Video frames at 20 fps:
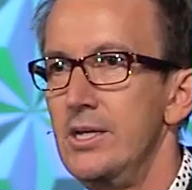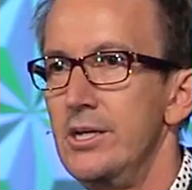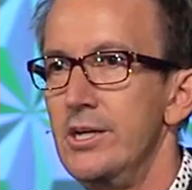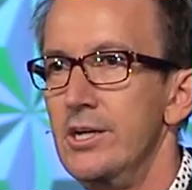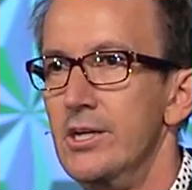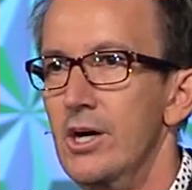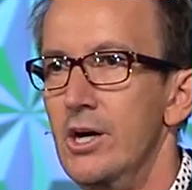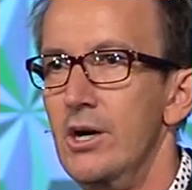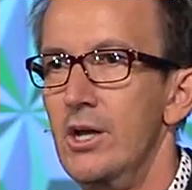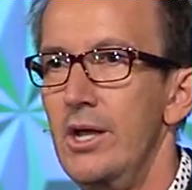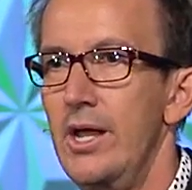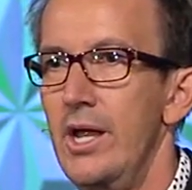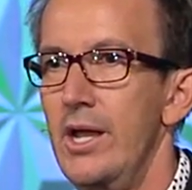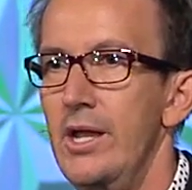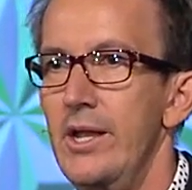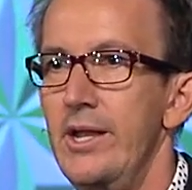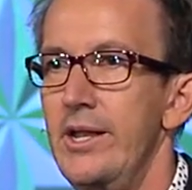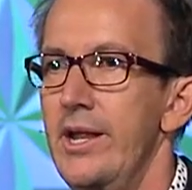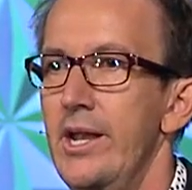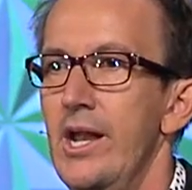You know, and, they,
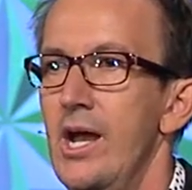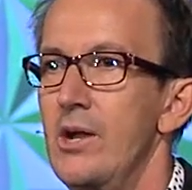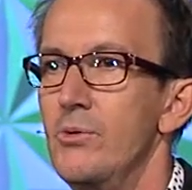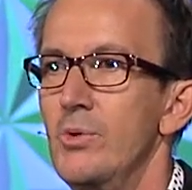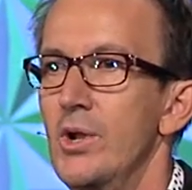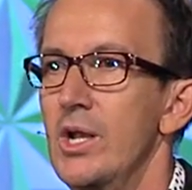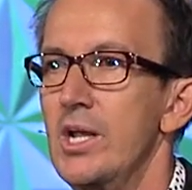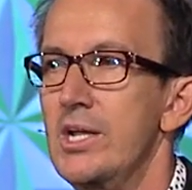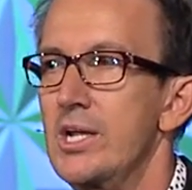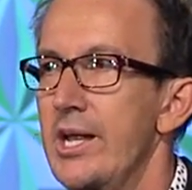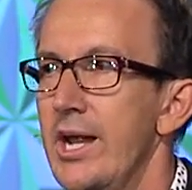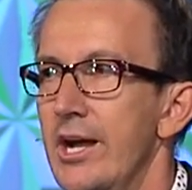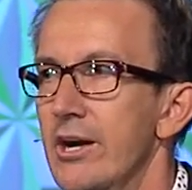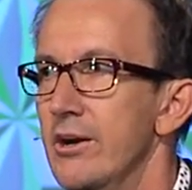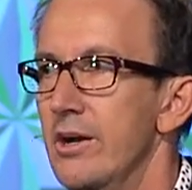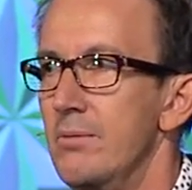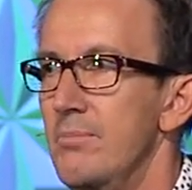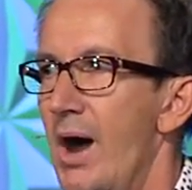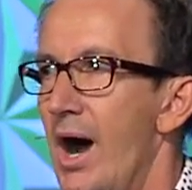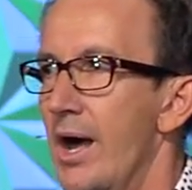and they're not really
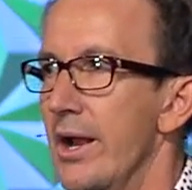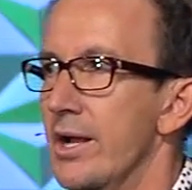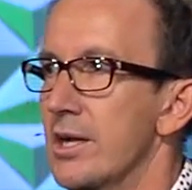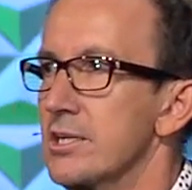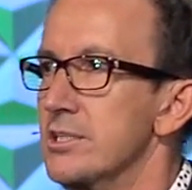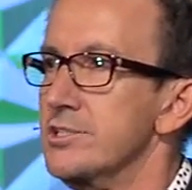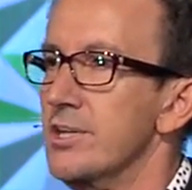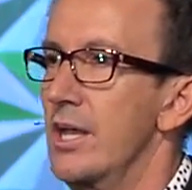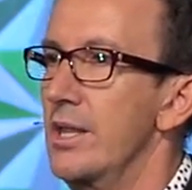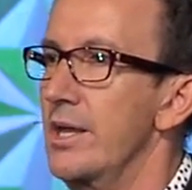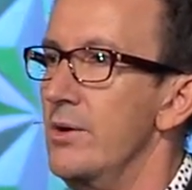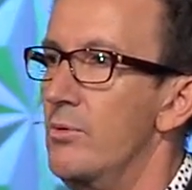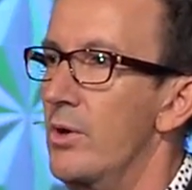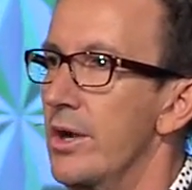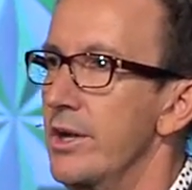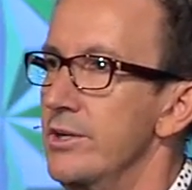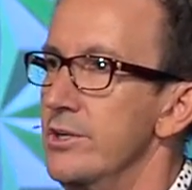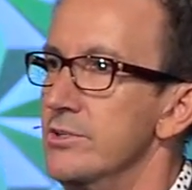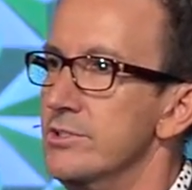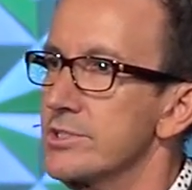caring about it because all they
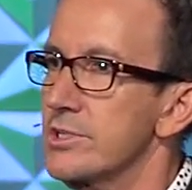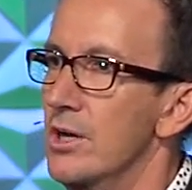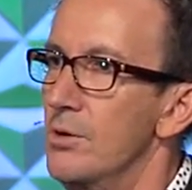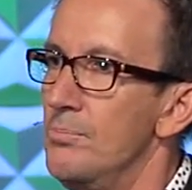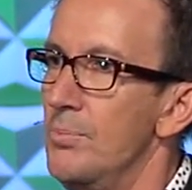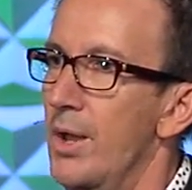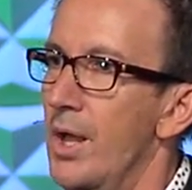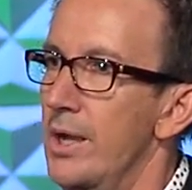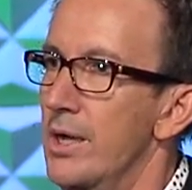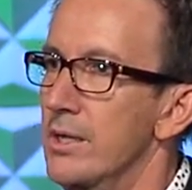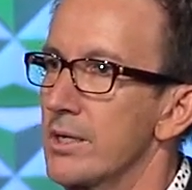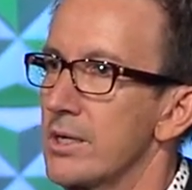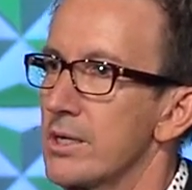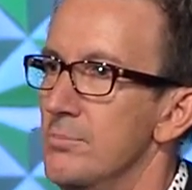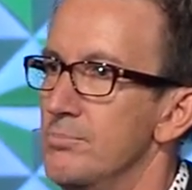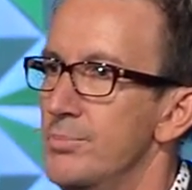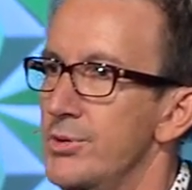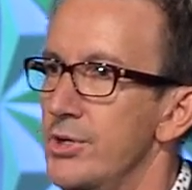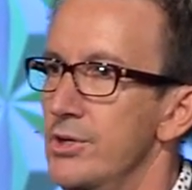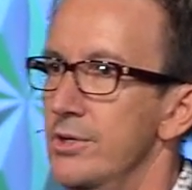want to do is go play on the
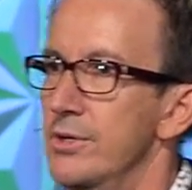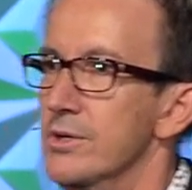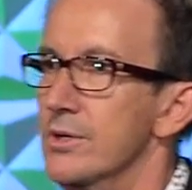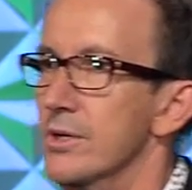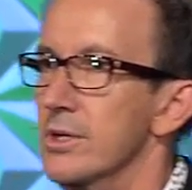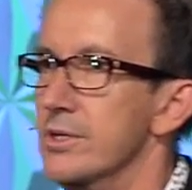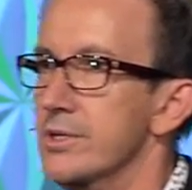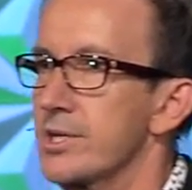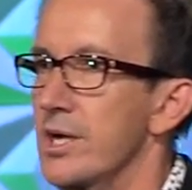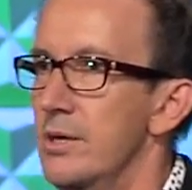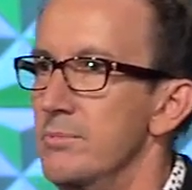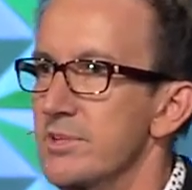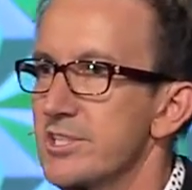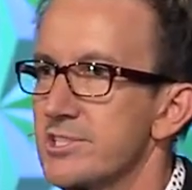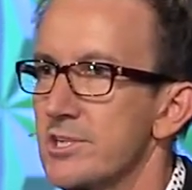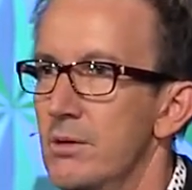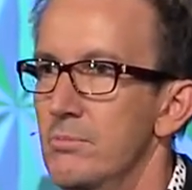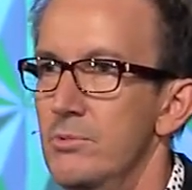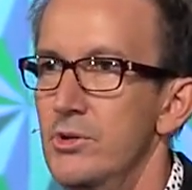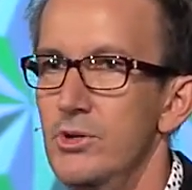computer or tell me
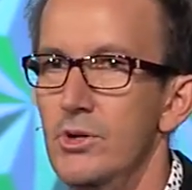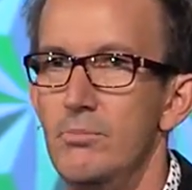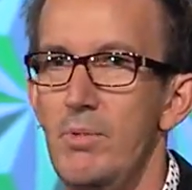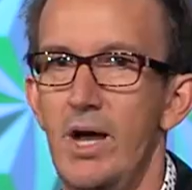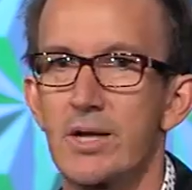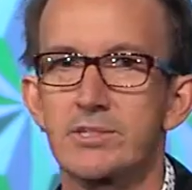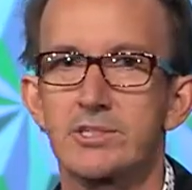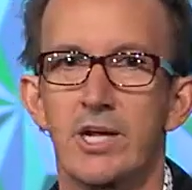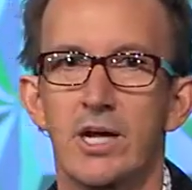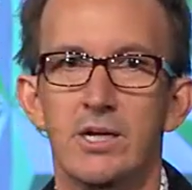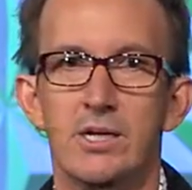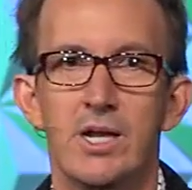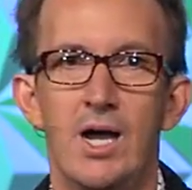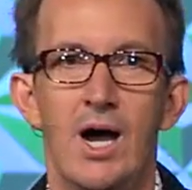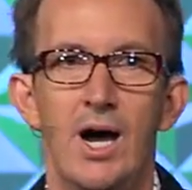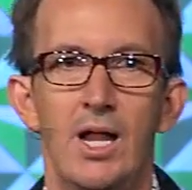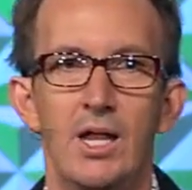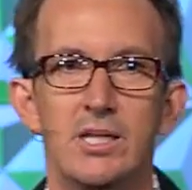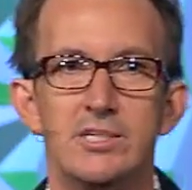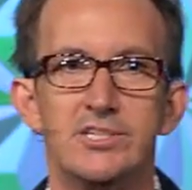something new about
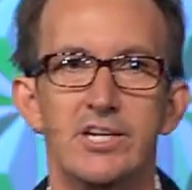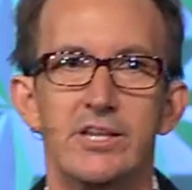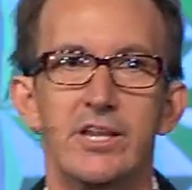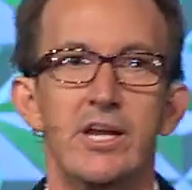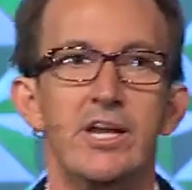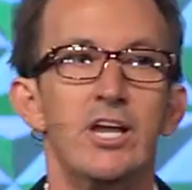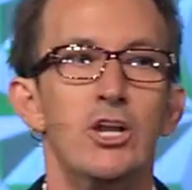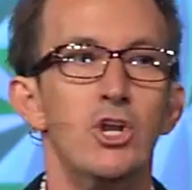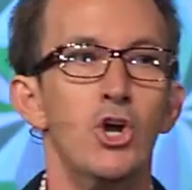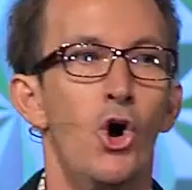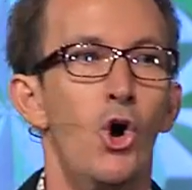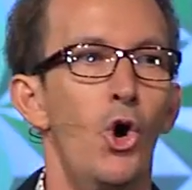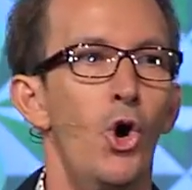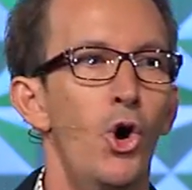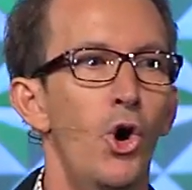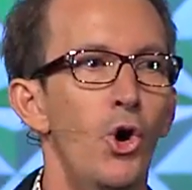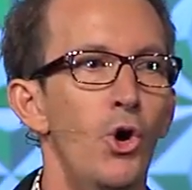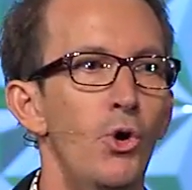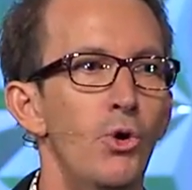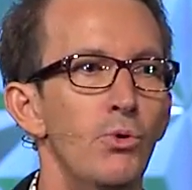technology. They're getting
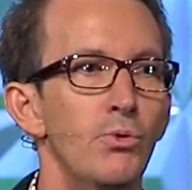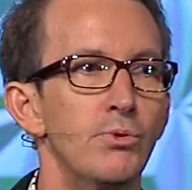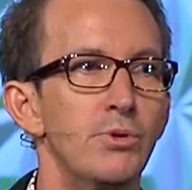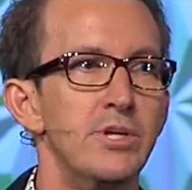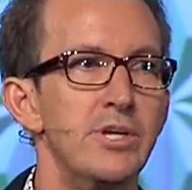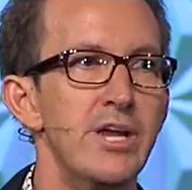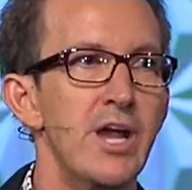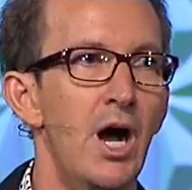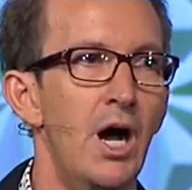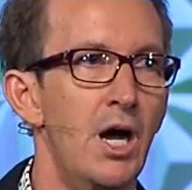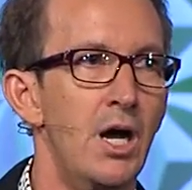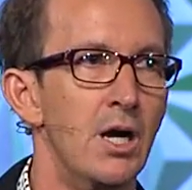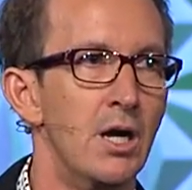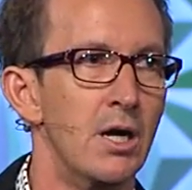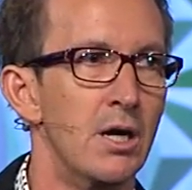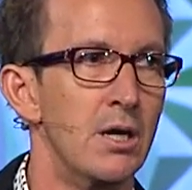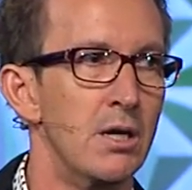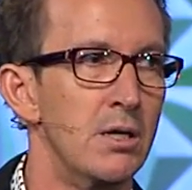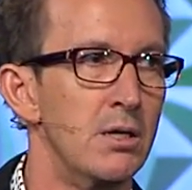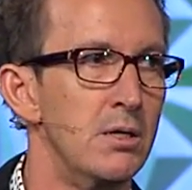old,
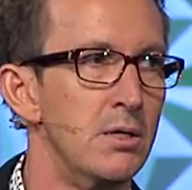young.